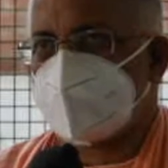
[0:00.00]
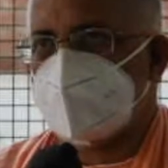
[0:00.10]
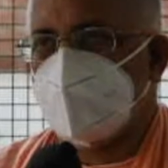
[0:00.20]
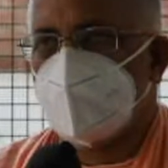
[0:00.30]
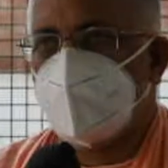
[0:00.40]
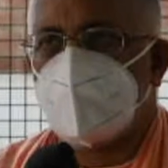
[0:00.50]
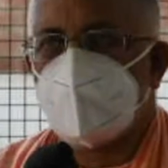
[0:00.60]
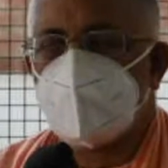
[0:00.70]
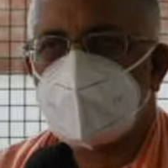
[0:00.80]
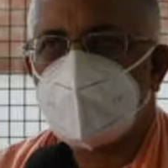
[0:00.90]
you
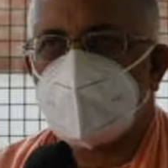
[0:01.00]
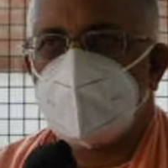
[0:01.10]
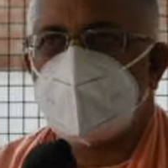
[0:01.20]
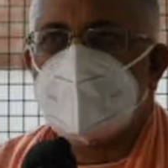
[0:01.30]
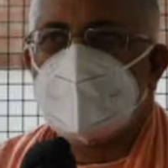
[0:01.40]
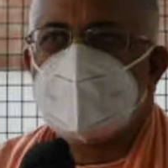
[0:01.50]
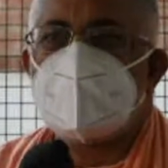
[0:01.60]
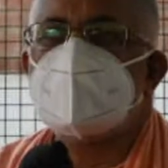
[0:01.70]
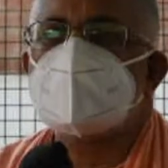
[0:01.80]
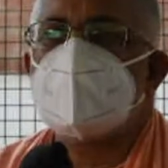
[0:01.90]
use the word
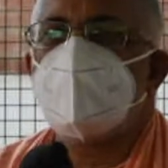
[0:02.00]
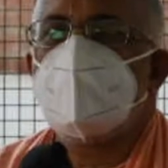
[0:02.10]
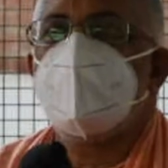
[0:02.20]
the disciple